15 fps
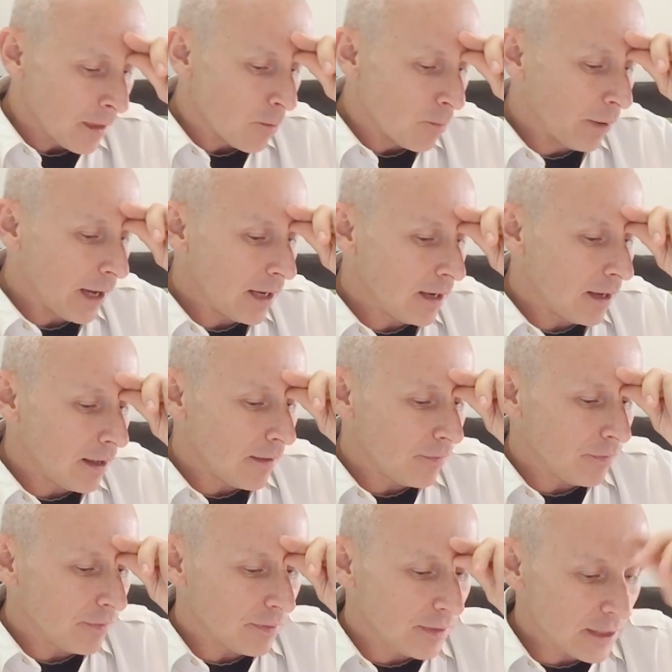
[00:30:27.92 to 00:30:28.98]
But
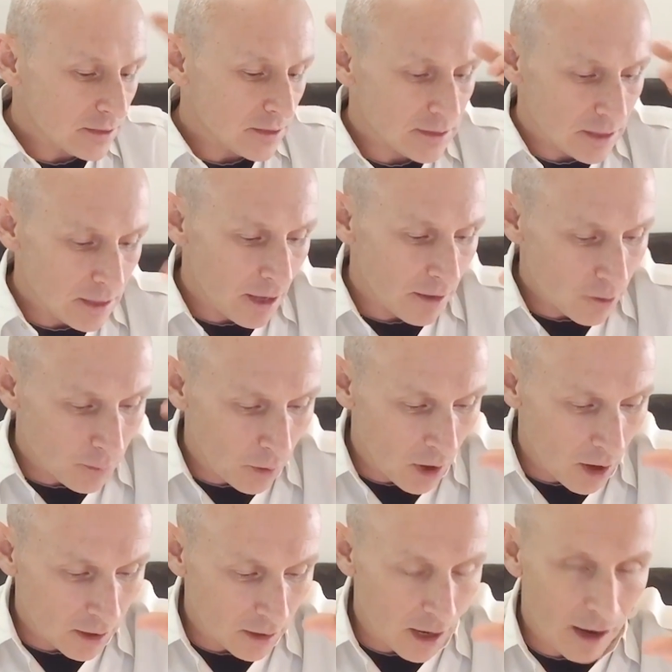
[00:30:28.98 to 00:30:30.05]
this is another
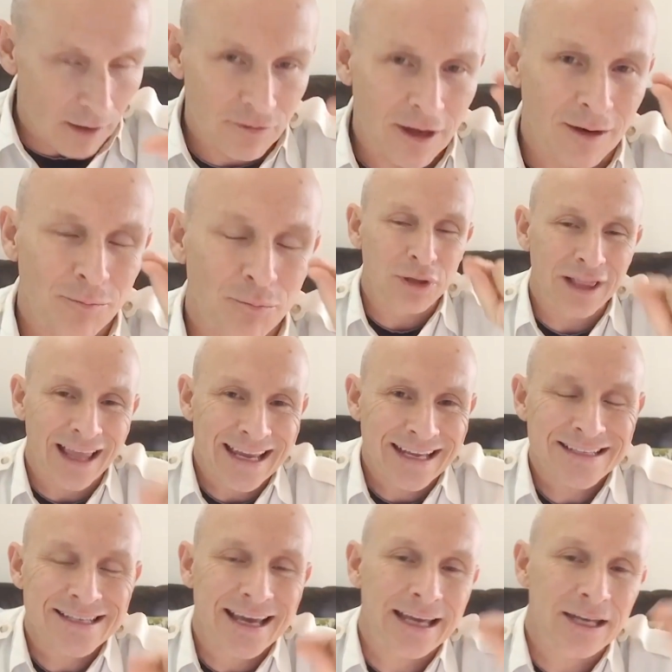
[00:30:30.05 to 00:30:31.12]
part of
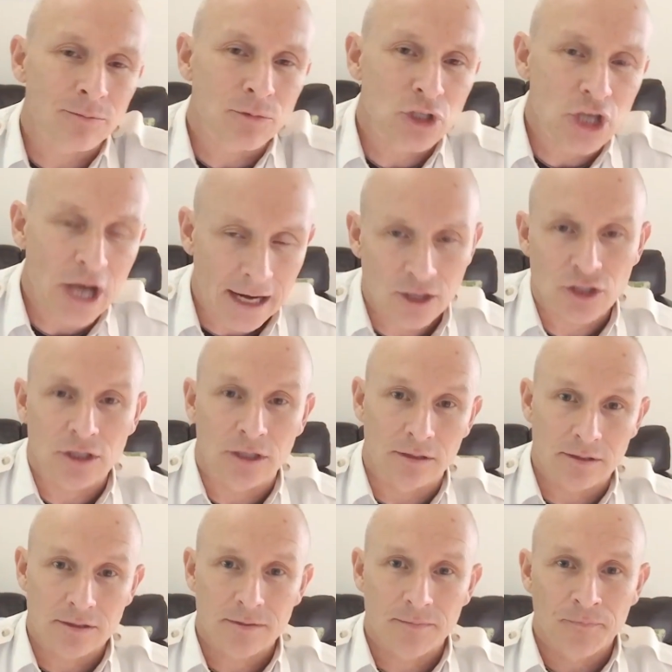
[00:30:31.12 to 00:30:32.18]
complaints and
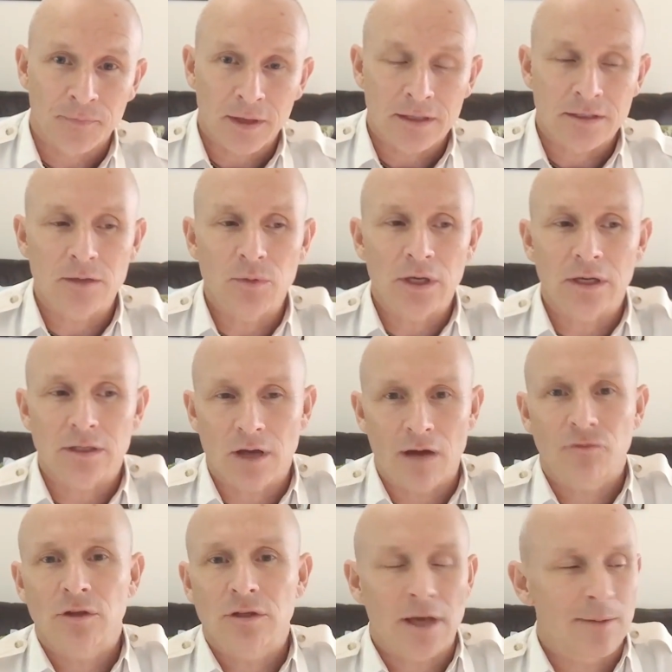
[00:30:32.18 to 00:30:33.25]
objections. See, because
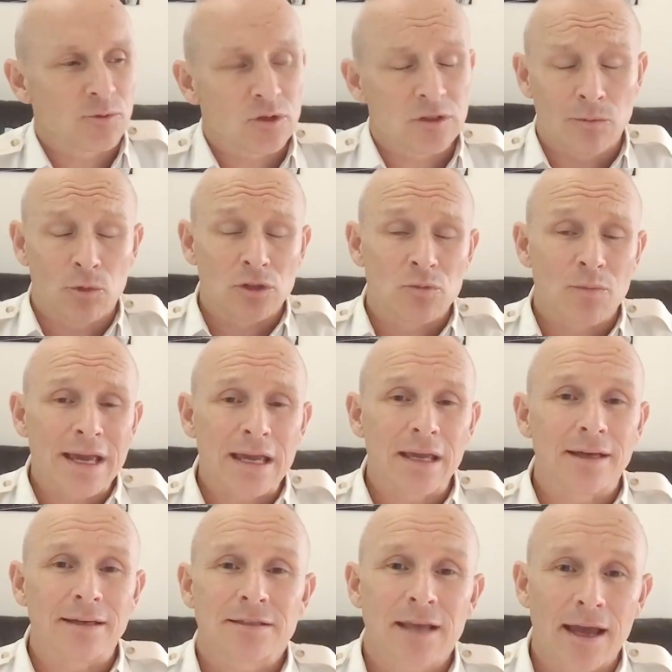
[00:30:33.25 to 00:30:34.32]
oftentimes when someone's making
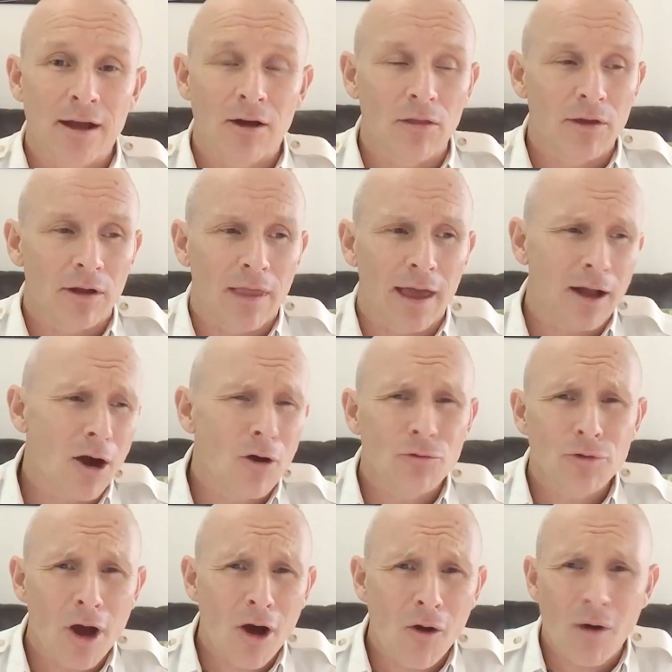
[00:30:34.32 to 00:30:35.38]
a sale, they're like, oh
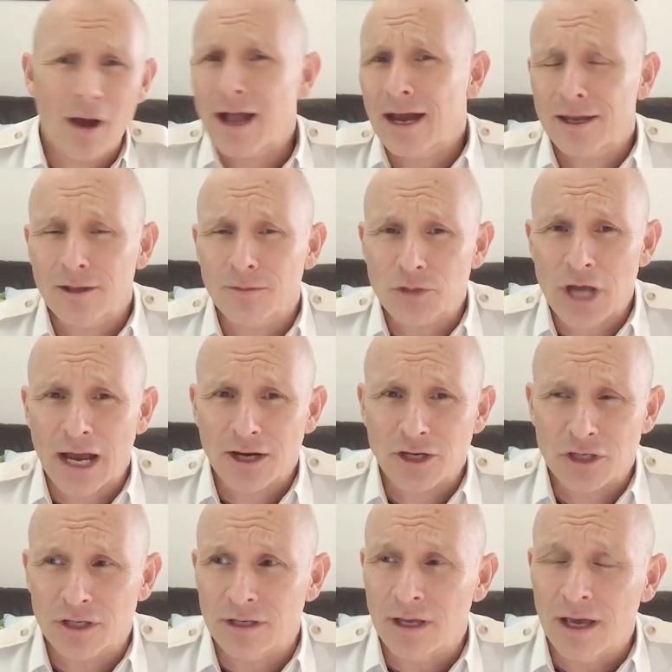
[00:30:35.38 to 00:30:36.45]
no, I got an
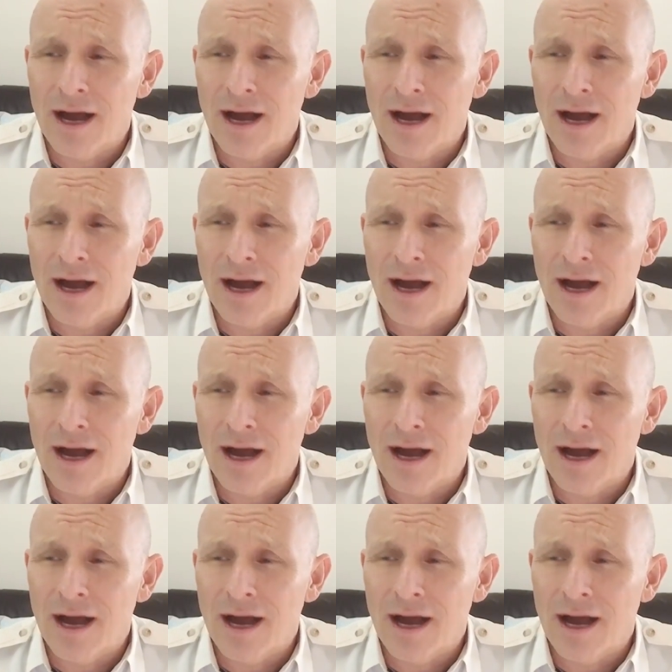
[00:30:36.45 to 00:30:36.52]
objection.